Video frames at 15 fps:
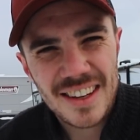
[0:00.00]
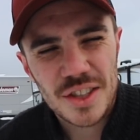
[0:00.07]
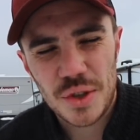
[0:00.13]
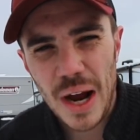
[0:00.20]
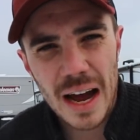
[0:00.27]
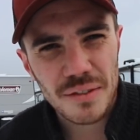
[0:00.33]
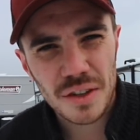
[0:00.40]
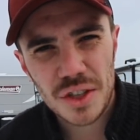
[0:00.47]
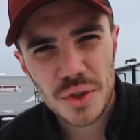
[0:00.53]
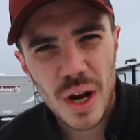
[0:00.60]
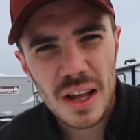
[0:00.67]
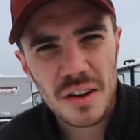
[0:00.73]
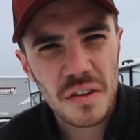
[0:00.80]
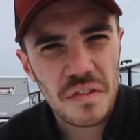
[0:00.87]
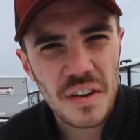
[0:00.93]
Travel
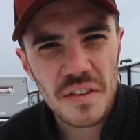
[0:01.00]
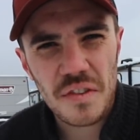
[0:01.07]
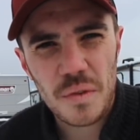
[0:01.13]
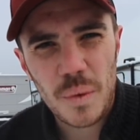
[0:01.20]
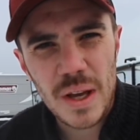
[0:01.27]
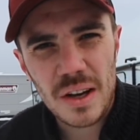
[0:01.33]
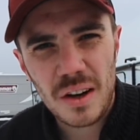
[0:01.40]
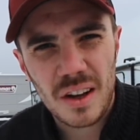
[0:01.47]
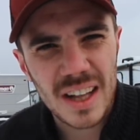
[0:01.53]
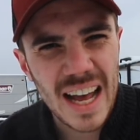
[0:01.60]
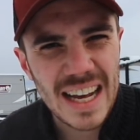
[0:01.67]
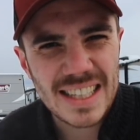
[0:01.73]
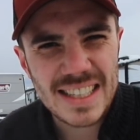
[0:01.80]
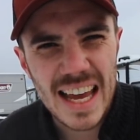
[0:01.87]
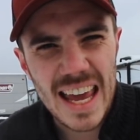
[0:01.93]
trailer, fifth wheel,
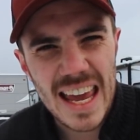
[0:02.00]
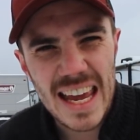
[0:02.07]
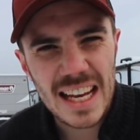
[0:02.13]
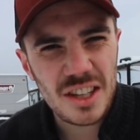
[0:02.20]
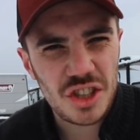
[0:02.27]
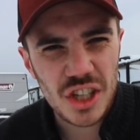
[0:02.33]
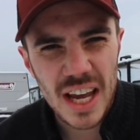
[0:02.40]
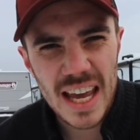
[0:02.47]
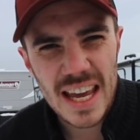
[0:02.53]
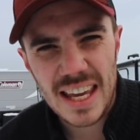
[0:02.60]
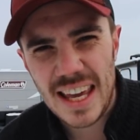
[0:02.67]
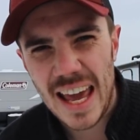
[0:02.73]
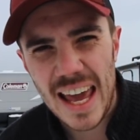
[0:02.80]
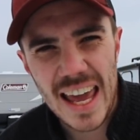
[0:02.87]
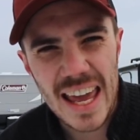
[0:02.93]
Class A, J,
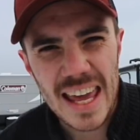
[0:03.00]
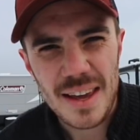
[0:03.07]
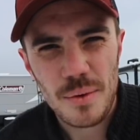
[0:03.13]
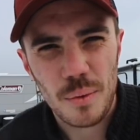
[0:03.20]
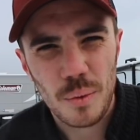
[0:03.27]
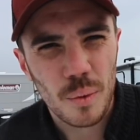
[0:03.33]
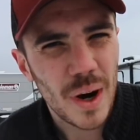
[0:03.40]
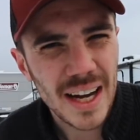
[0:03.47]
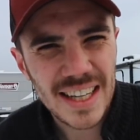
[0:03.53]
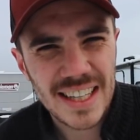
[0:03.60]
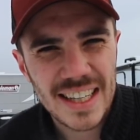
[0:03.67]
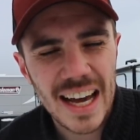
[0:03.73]
K, what?